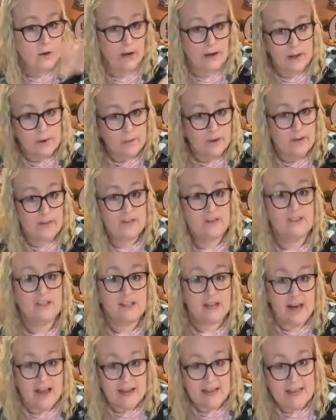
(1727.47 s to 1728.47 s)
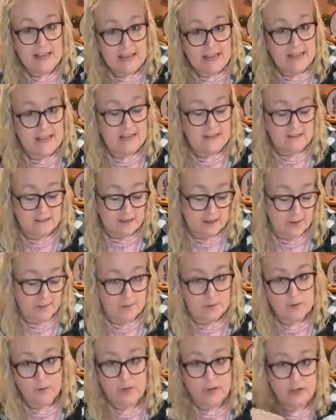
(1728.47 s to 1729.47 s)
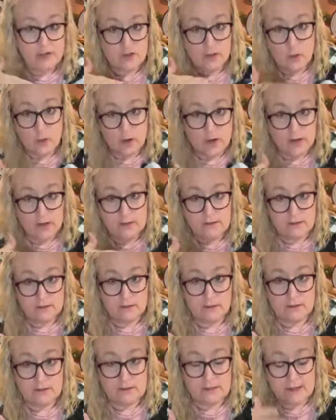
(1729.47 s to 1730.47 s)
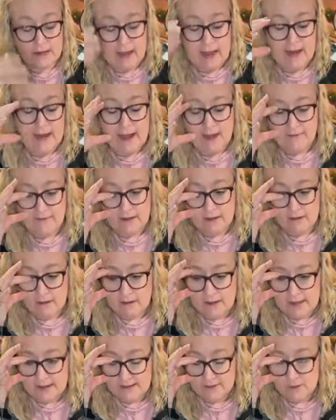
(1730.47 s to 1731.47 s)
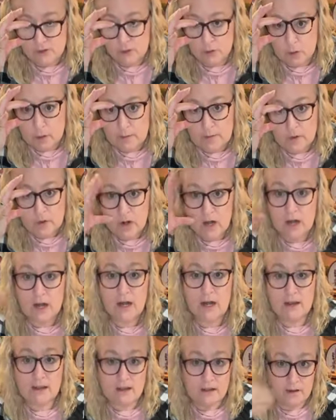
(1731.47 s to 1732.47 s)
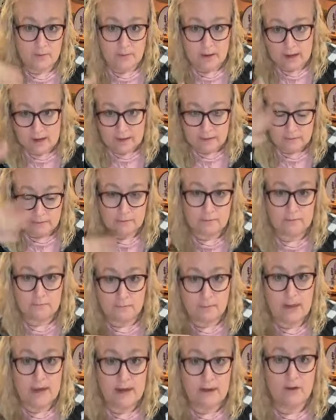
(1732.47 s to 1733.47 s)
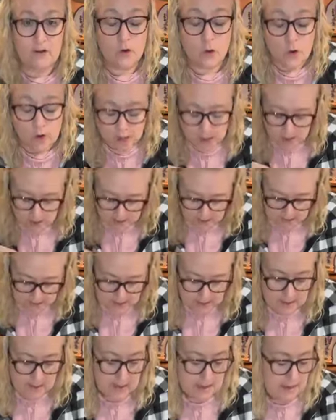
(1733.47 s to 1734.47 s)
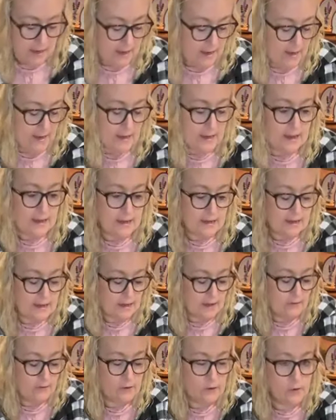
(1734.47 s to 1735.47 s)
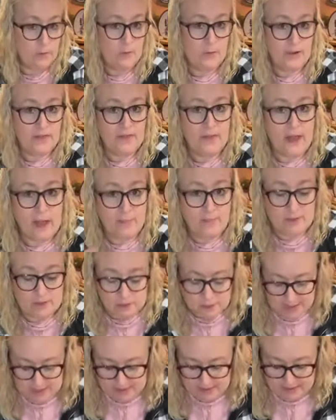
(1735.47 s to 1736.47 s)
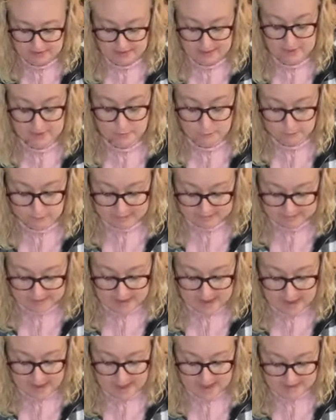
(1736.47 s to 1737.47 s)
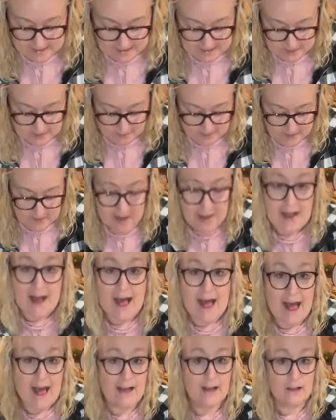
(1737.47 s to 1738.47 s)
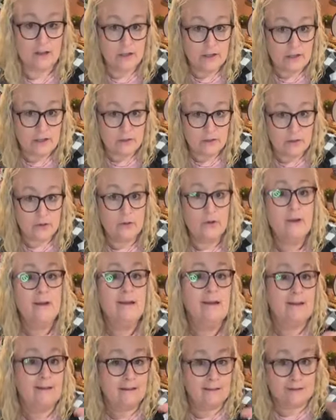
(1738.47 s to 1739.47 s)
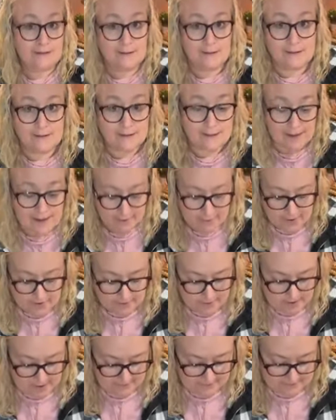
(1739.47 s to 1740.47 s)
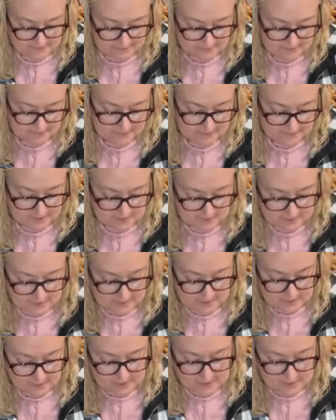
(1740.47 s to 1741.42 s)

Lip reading: or anywhere there's a lot of heat, like between doors, because like I have a glass storm door and then my main door. And if you put that between there, it gets really hot. And with that hot glue, it's going to slide right off. It's